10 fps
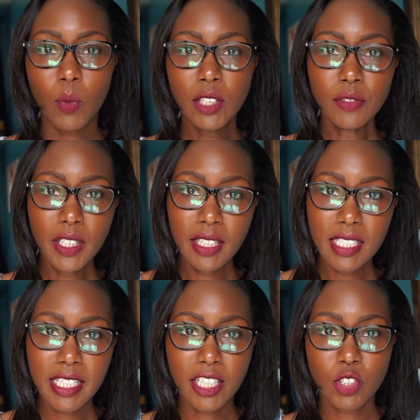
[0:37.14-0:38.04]
One of the
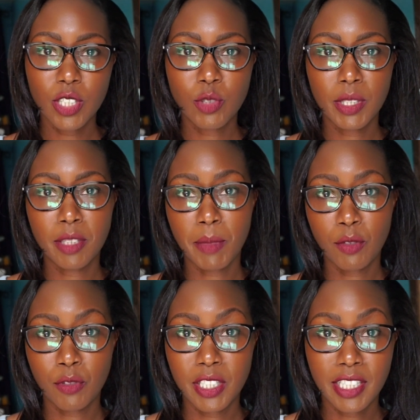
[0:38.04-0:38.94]
things I enjoy doing in
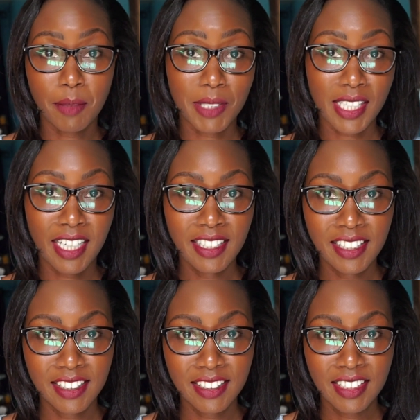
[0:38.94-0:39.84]
my free time is
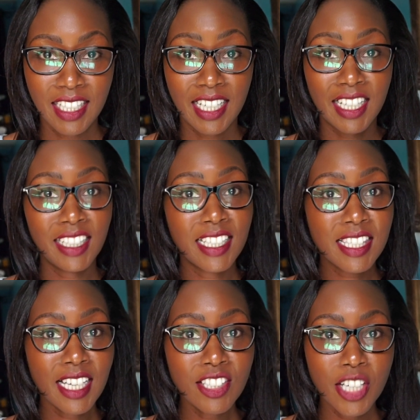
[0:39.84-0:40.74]
hiking, and
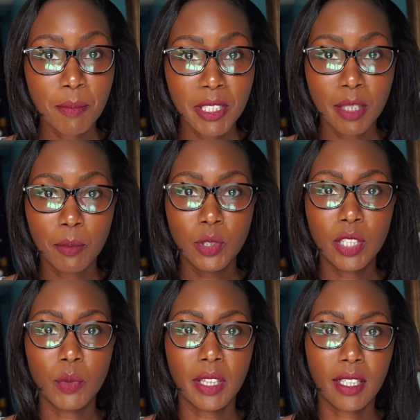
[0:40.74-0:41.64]
as such, I made a
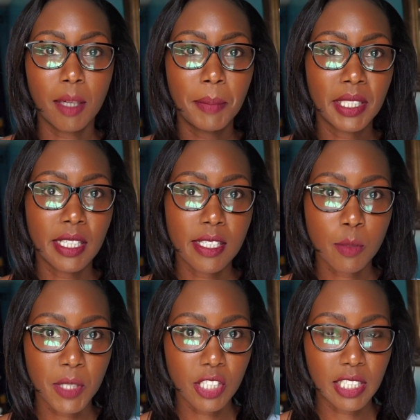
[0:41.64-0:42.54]
booking with a company that
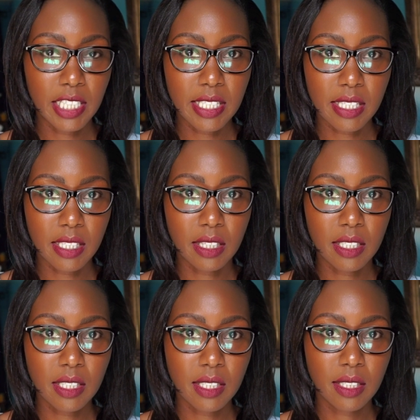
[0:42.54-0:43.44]
specializes in
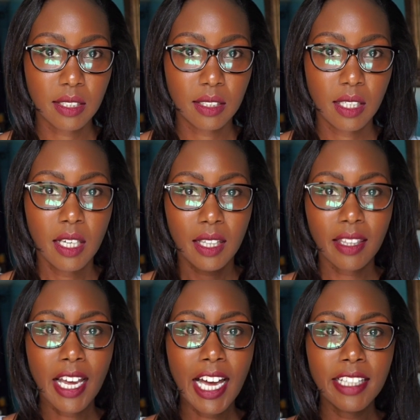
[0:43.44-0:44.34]
this.
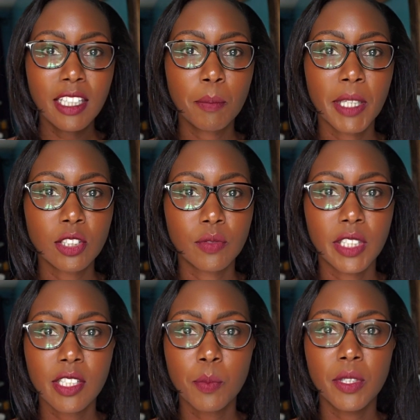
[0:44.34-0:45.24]
The hiking part of
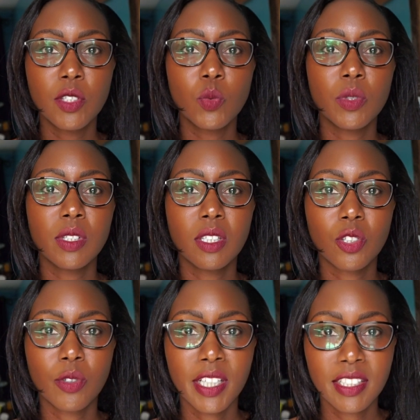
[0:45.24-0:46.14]
the experience was
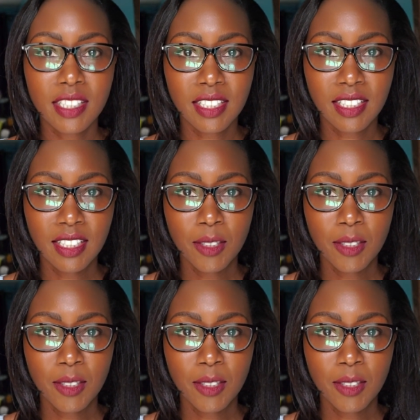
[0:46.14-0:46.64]
great.